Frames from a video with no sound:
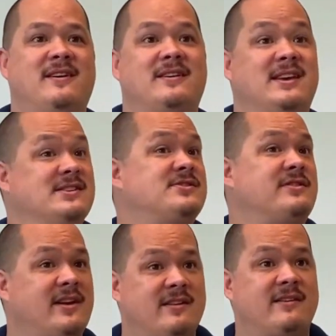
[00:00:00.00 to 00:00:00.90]
eastern
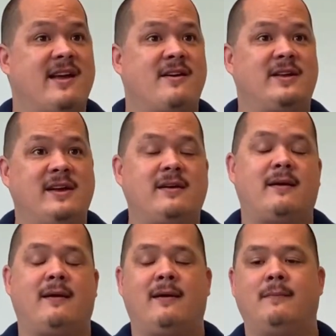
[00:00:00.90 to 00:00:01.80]
end of the county,
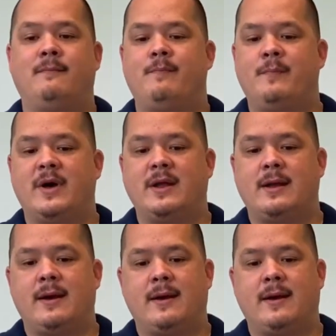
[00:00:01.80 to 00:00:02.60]
but